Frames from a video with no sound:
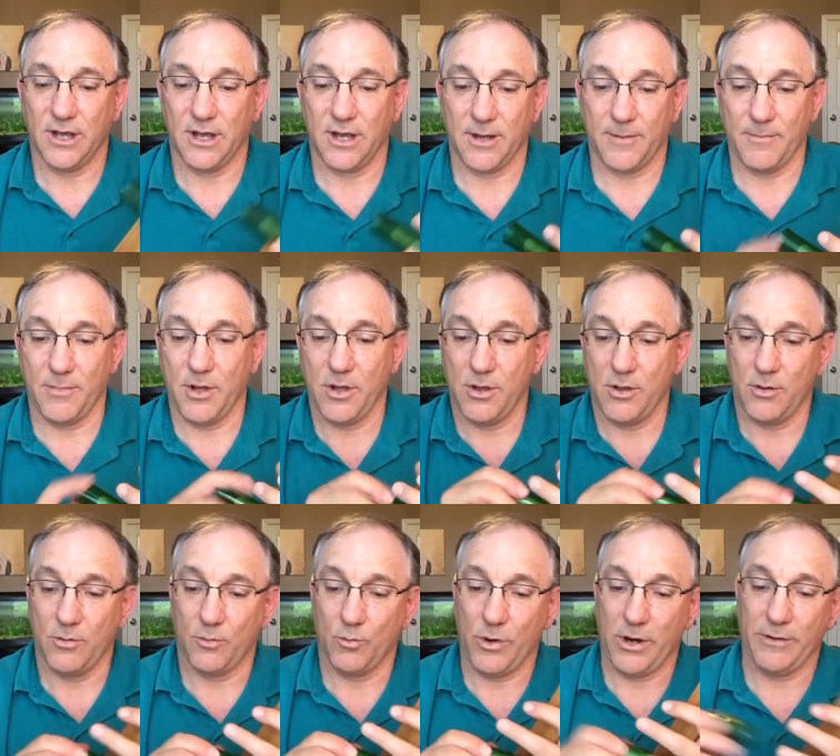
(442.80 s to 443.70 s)
um,
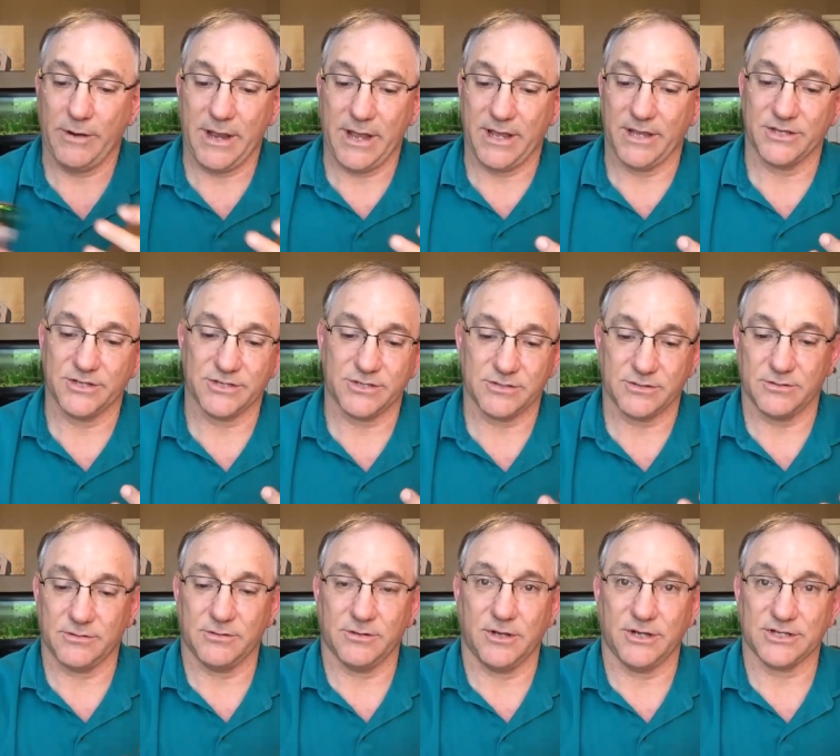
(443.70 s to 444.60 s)
whereas
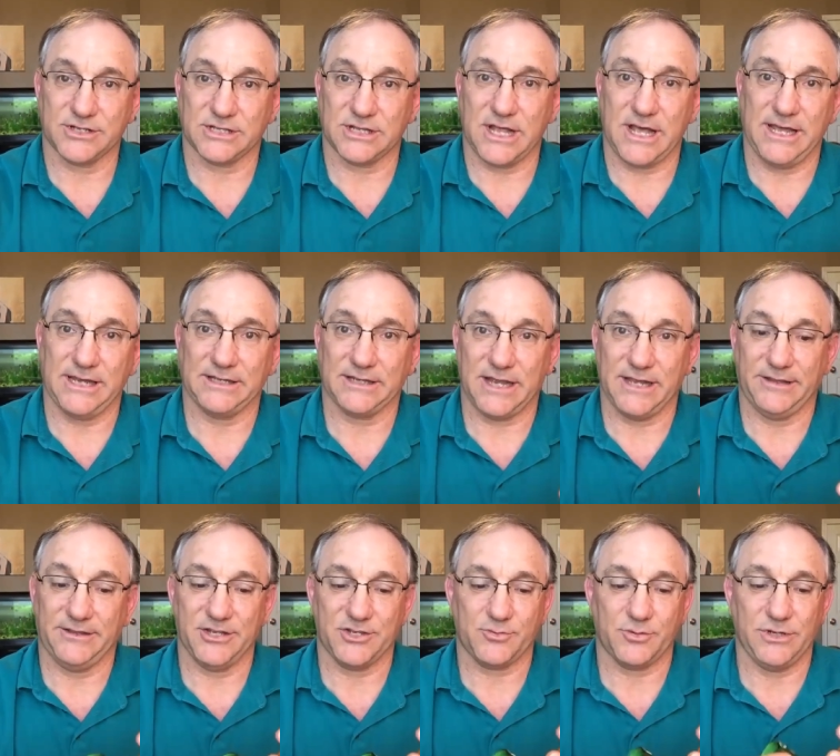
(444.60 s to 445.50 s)
a slide
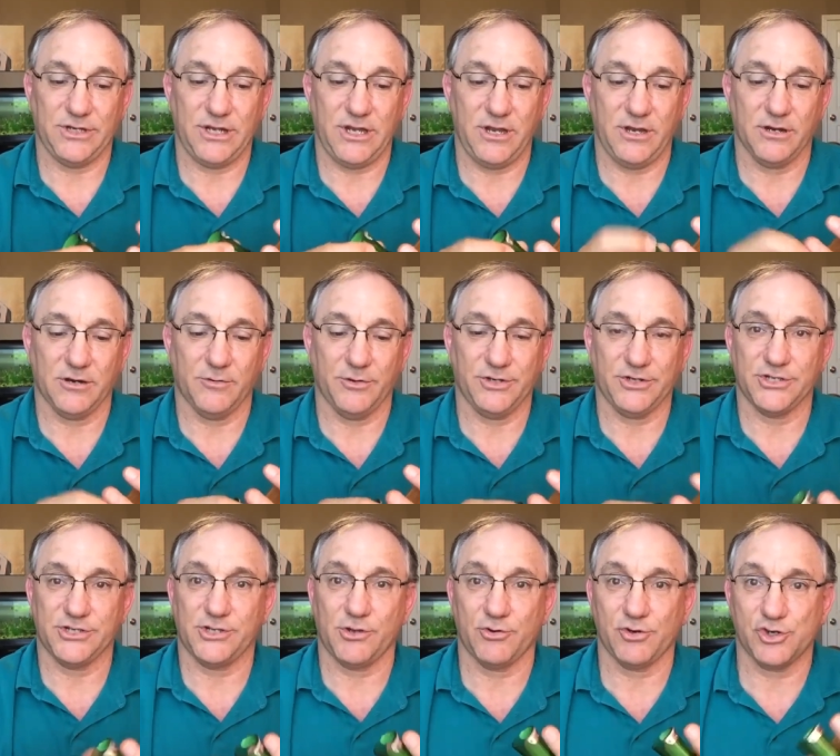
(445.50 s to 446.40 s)
like this one here, which
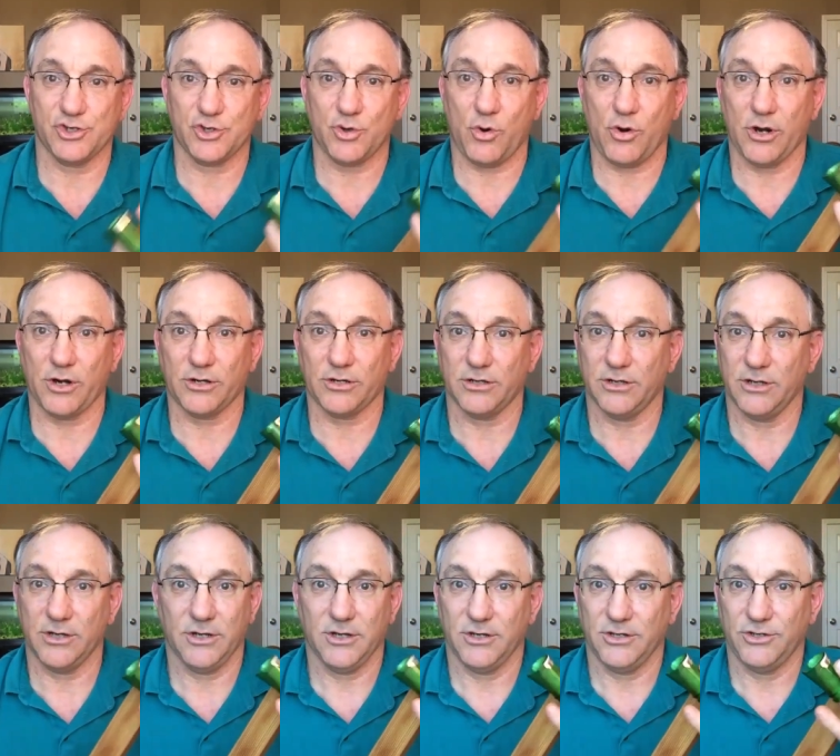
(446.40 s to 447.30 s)
is so short,
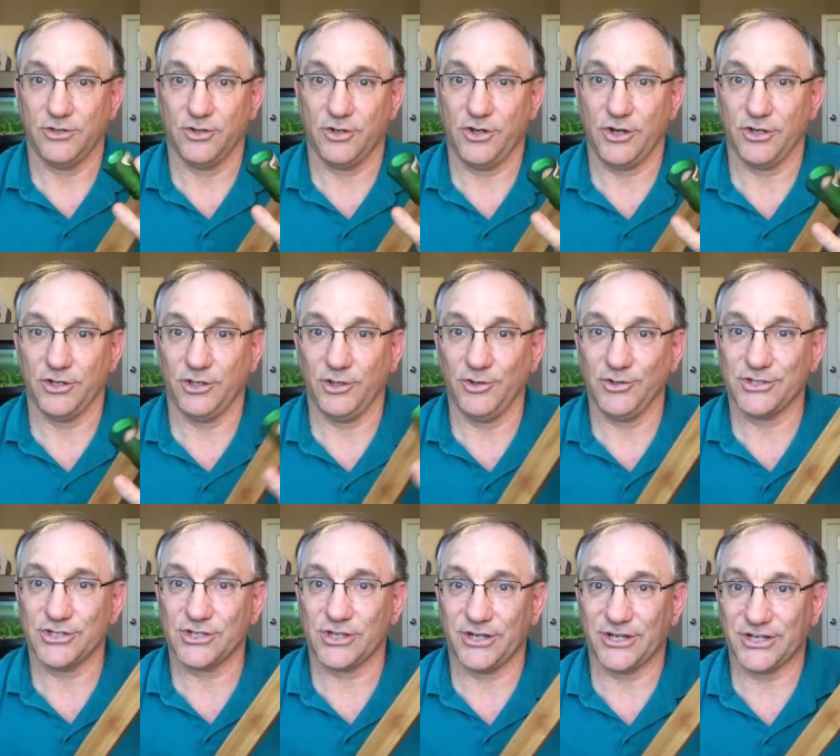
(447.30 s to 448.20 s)
you couldn't
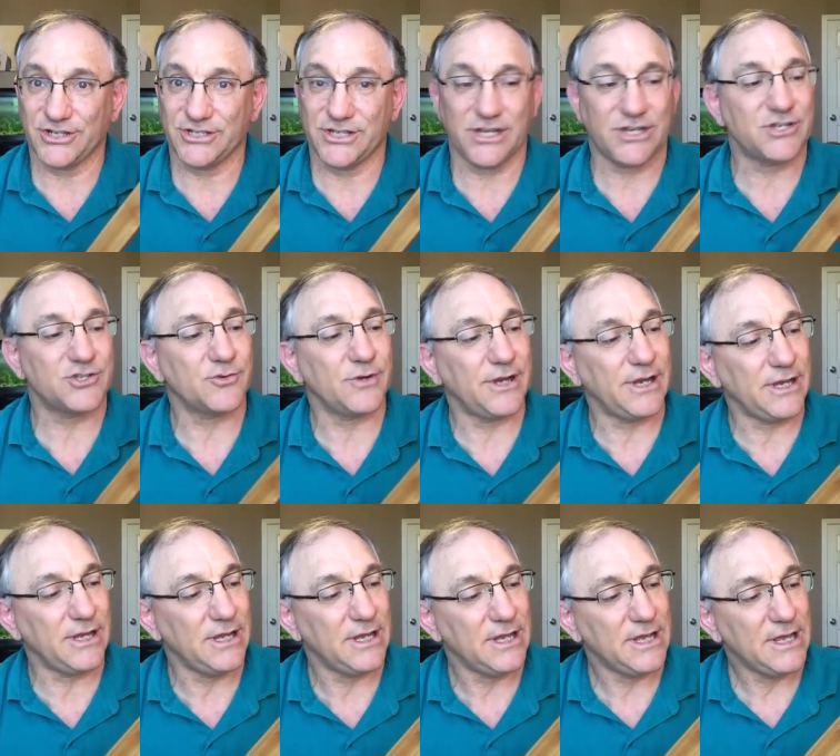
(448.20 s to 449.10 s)
use this on a
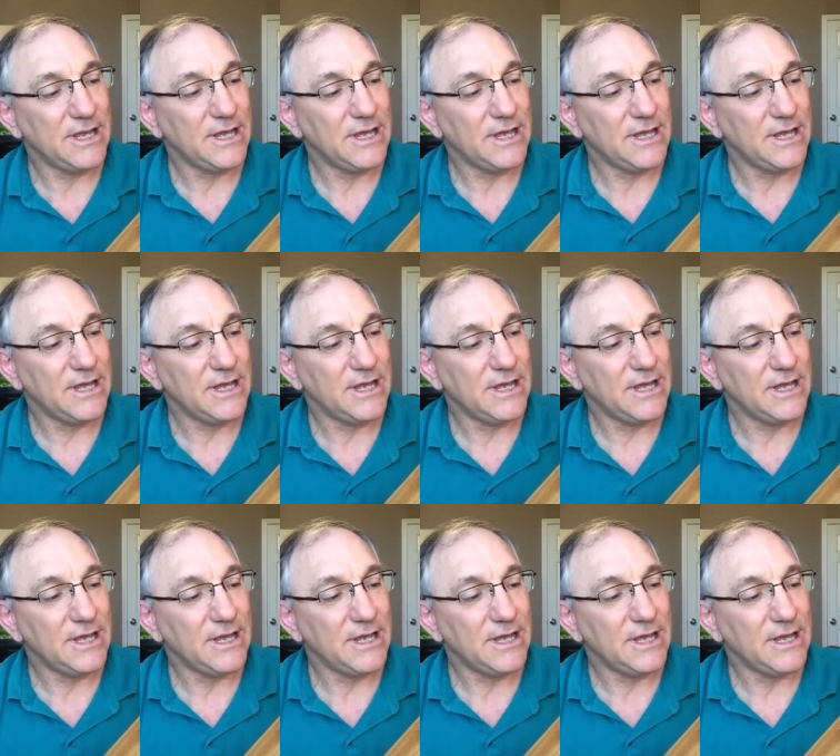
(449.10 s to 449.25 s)
six-string